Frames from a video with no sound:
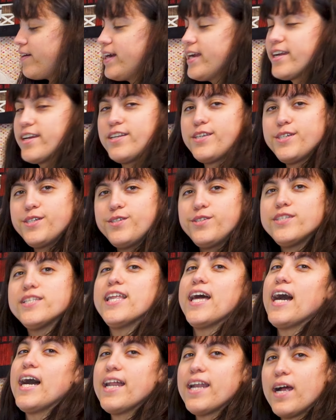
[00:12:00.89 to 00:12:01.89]
I could use
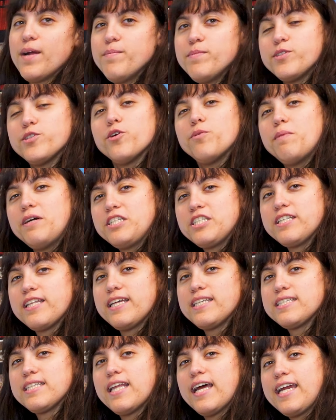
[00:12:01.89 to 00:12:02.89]
that. I'm so much
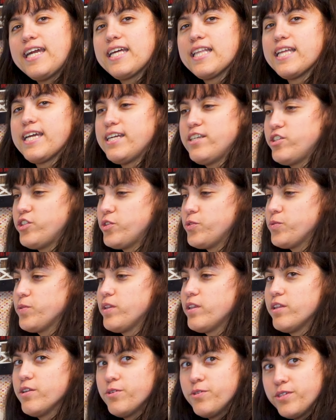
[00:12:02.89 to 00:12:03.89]
less likely
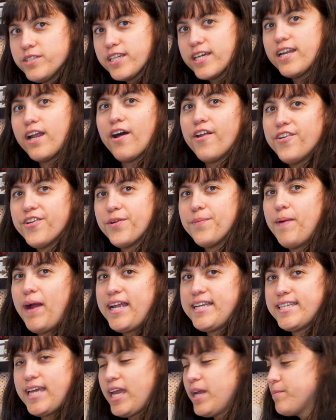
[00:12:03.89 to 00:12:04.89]
to lose it under
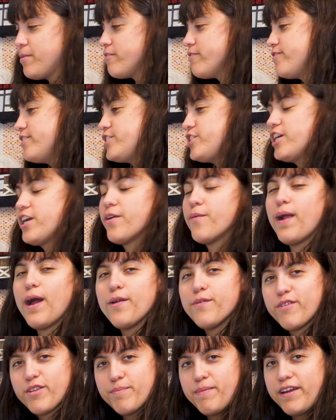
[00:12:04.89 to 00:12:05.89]
my table fishing
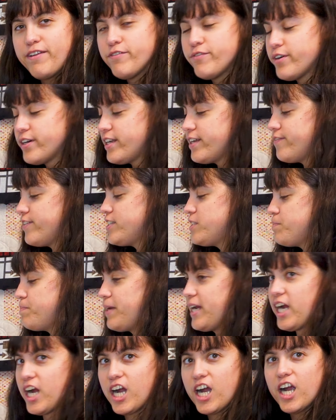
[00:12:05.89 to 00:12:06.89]
around with my foot if it's
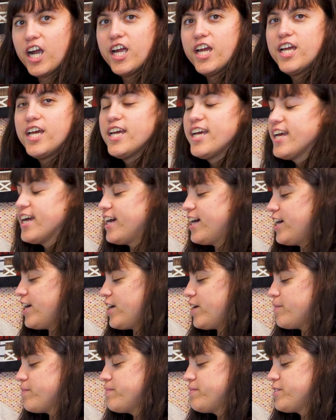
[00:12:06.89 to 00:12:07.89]
bigger.
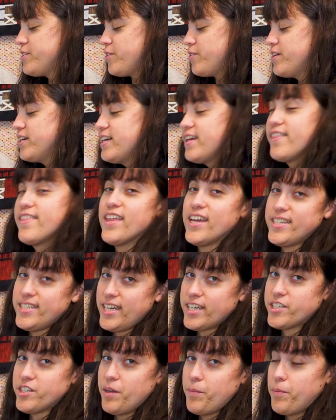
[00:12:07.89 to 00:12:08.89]
So that's
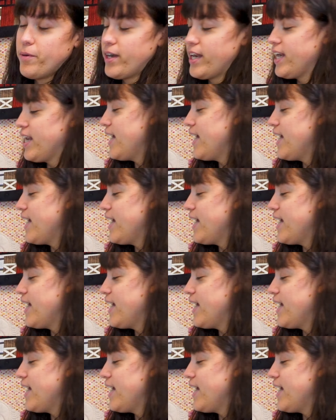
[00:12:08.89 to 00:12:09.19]
actually pretty